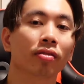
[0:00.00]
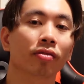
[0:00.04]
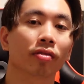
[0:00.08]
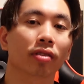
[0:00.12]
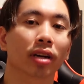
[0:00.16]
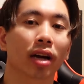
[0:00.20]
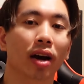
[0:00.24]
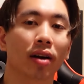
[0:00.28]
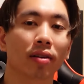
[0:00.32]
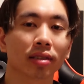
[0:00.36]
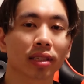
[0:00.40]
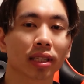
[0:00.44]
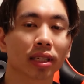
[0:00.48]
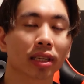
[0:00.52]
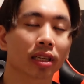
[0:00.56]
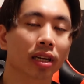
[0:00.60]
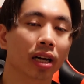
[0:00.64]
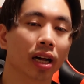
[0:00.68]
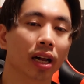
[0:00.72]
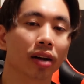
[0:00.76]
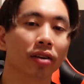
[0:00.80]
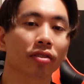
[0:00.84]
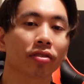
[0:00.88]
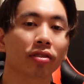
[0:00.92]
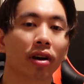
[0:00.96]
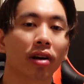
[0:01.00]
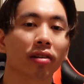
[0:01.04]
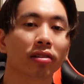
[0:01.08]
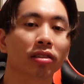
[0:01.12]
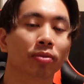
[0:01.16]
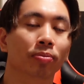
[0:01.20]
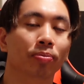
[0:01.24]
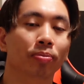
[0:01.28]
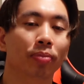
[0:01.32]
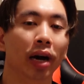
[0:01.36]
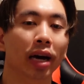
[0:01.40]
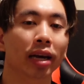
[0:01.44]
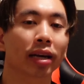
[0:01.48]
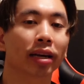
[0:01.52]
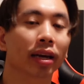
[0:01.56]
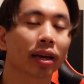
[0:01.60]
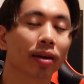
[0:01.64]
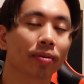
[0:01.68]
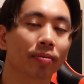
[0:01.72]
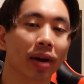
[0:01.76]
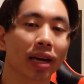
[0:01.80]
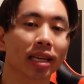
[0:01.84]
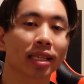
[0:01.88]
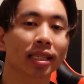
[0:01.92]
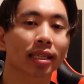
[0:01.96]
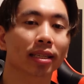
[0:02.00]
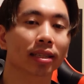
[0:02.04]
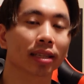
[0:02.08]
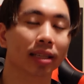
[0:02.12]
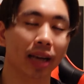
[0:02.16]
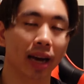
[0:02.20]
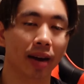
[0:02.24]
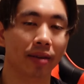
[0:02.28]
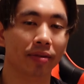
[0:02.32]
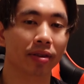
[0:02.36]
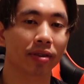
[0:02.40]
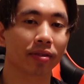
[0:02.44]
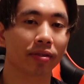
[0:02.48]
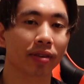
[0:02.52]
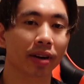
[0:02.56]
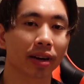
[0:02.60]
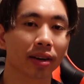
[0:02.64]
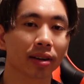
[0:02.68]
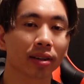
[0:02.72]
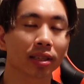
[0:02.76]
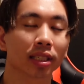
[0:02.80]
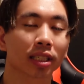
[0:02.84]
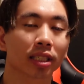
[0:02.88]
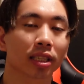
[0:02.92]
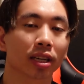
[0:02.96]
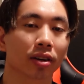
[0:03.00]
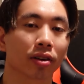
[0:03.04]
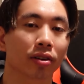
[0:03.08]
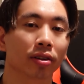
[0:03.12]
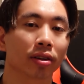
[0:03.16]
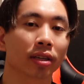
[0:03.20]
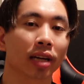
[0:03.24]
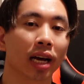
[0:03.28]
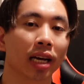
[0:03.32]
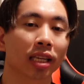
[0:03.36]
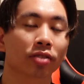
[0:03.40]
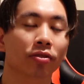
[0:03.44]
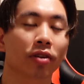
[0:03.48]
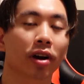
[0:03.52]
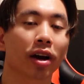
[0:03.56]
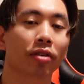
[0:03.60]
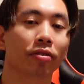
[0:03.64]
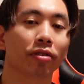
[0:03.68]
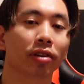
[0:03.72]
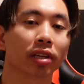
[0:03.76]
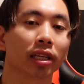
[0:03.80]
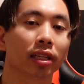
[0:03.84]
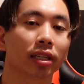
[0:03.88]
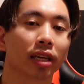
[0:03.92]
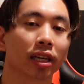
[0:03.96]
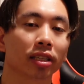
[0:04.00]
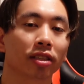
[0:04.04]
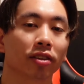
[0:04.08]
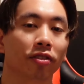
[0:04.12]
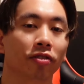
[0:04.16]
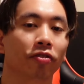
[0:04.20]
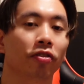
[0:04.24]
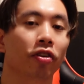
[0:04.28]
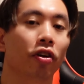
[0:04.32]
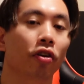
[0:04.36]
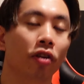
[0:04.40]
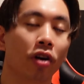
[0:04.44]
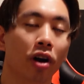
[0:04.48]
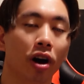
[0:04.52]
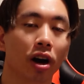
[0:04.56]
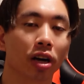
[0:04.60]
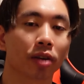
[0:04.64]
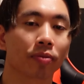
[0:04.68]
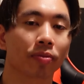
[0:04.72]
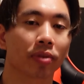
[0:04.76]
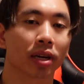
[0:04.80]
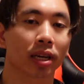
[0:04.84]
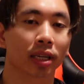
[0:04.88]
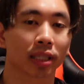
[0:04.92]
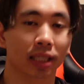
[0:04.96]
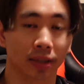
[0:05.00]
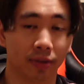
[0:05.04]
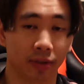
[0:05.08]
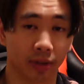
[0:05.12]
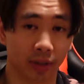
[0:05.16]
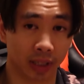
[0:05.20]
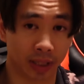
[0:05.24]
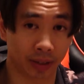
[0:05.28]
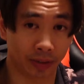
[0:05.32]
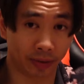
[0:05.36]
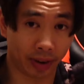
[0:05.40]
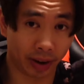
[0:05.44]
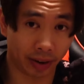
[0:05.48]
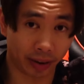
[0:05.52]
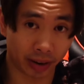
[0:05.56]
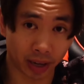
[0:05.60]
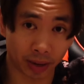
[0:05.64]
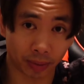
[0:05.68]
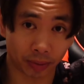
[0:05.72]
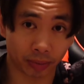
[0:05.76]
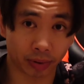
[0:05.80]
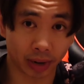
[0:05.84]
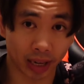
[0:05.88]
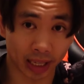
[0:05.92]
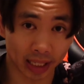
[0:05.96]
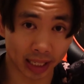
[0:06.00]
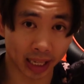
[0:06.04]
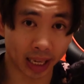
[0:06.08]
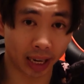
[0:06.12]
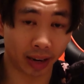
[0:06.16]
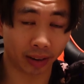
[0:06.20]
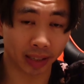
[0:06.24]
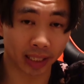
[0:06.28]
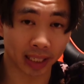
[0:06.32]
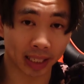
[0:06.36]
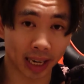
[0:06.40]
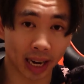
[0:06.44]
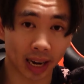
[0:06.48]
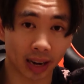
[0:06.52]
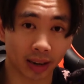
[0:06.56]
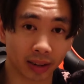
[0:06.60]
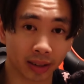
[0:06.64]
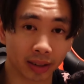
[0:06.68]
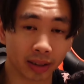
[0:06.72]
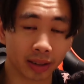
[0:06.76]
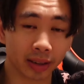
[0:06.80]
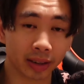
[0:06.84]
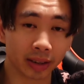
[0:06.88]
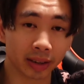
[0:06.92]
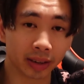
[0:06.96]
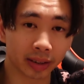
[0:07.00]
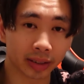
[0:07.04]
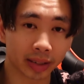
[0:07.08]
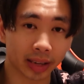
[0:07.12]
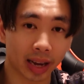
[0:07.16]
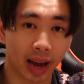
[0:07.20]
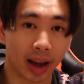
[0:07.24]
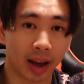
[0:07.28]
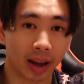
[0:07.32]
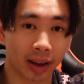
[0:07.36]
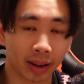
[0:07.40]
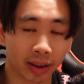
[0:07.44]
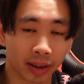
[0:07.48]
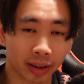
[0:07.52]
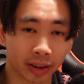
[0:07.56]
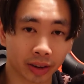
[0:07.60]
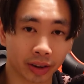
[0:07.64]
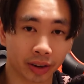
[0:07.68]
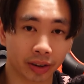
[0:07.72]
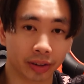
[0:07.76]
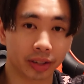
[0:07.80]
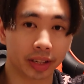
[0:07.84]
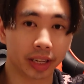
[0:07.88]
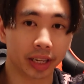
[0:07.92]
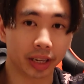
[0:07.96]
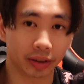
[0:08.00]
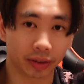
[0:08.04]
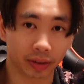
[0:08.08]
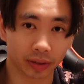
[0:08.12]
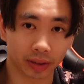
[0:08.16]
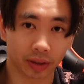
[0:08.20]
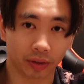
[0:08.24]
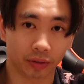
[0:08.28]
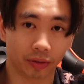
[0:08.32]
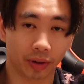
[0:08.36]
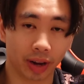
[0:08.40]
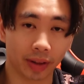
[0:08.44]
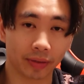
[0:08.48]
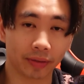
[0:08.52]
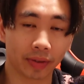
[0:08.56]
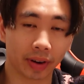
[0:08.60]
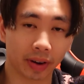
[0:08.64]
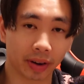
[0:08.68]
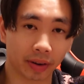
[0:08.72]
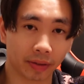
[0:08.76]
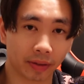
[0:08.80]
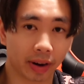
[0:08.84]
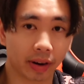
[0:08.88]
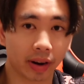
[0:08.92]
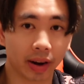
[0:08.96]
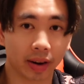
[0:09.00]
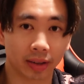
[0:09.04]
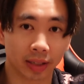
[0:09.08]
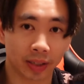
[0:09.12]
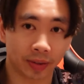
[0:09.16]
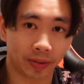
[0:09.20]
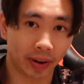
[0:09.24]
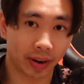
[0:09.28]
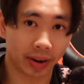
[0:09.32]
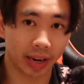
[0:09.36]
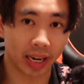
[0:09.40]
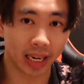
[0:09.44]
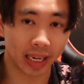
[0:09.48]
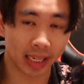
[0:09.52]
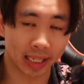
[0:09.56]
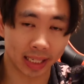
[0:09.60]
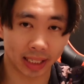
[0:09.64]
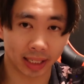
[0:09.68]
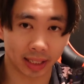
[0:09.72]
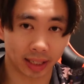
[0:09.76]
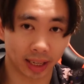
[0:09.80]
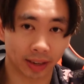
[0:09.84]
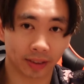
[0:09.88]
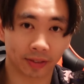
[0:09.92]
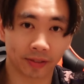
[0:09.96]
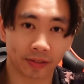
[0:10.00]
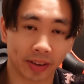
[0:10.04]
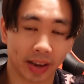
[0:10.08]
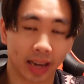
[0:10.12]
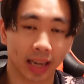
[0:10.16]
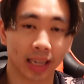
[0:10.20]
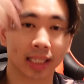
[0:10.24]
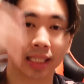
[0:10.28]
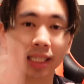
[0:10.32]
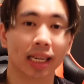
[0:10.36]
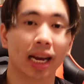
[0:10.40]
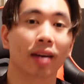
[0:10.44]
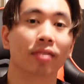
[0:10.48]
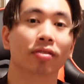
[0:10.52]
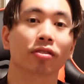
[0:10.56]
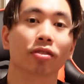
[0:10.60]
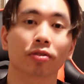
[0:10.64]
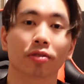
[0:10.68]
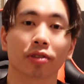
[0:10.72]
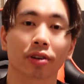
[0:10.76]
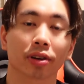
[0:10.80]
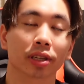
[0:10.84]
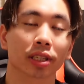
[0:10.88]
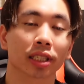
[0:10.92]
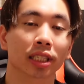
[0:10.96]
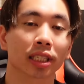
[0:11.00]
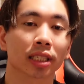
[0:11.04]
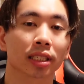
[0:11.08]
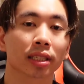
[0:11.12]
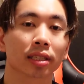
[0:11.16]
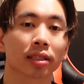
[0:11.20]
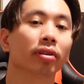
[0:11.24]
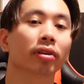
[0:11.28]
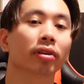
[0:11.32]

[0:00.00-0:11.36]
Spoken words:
When I was in college, I was biking basically everywhere, so that's why I really liked the fohawk, because it was a very compressed hairstyle that could deal with the wind very well, and it was very easy to like fix afterwards.